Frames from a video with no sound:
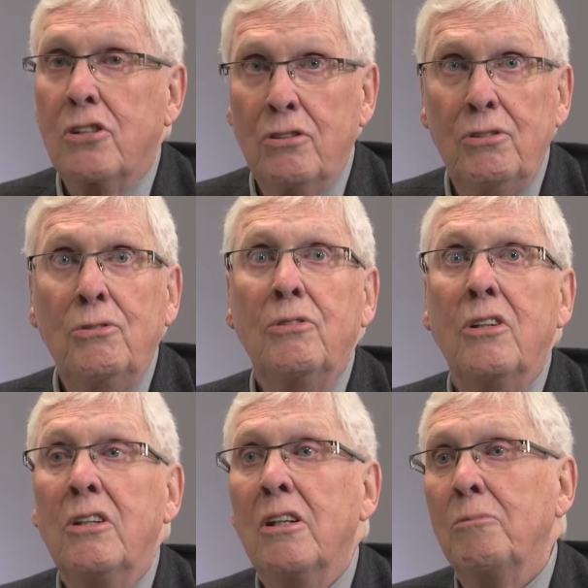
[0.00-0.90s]
to
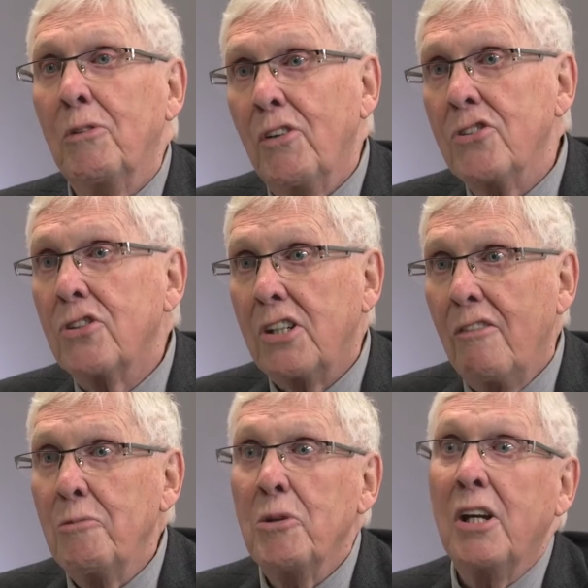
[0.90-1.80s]
the provincial
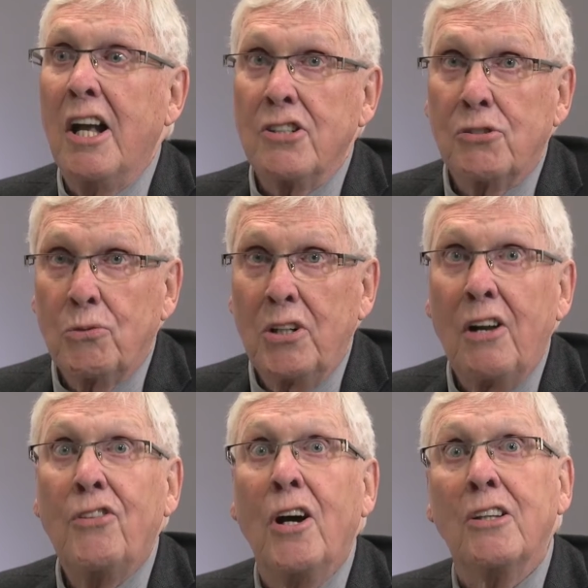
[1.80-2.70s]
government as to where
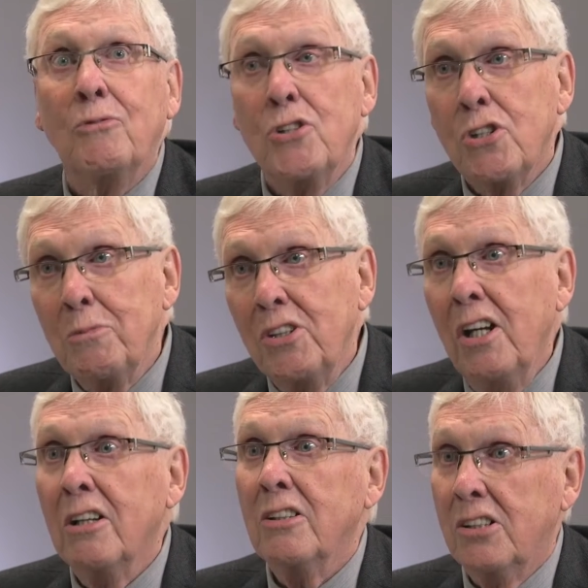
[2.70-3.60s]
I thought we should
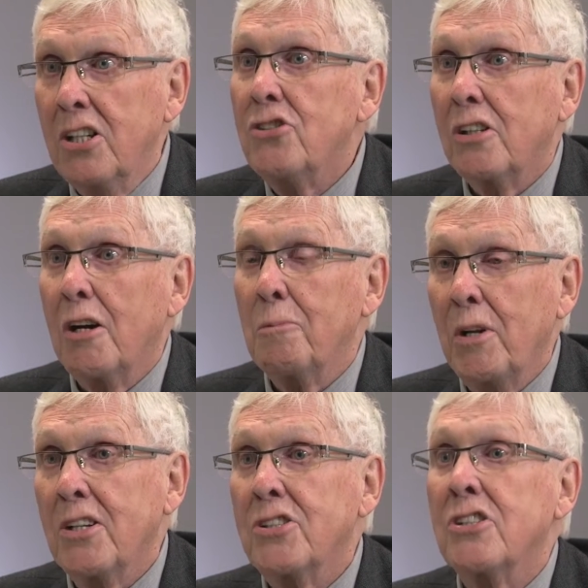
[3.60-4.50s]
be teaching our
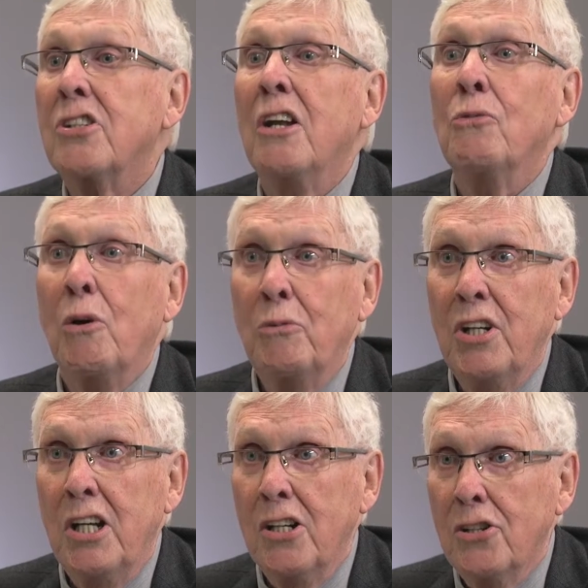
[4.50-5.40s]
apprentices and what we
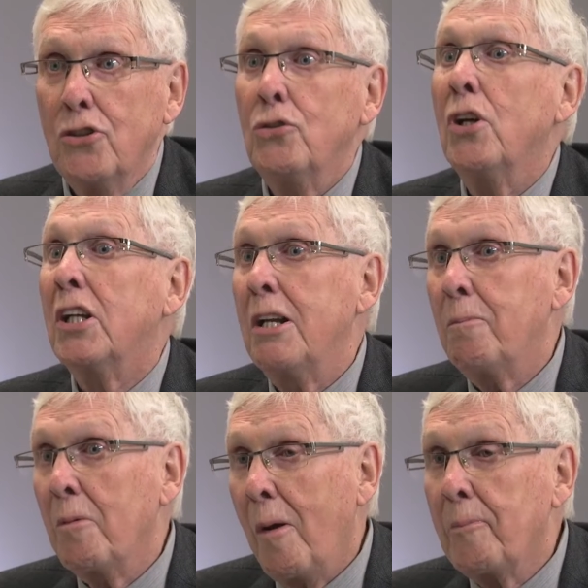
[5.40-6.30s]
needed to do to
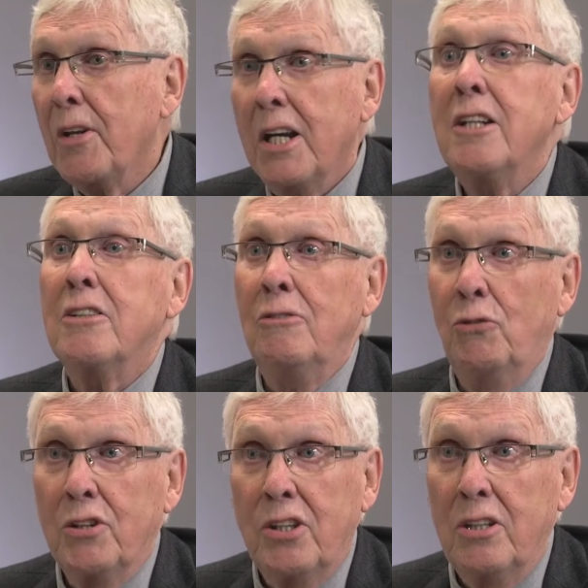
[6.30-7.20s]
keep them up to date
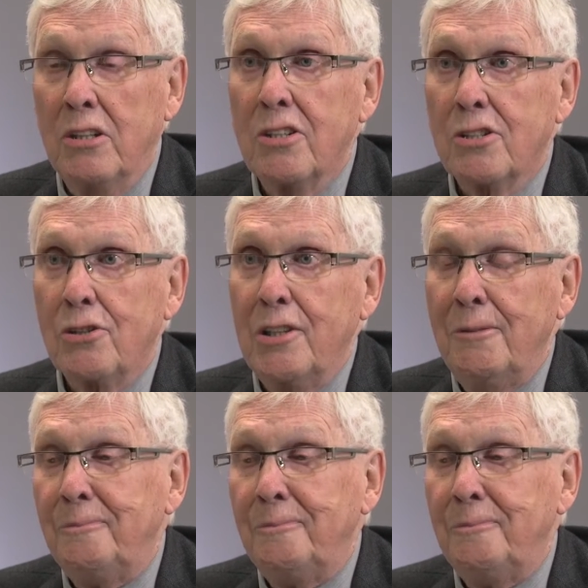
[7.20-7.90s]
with the industry.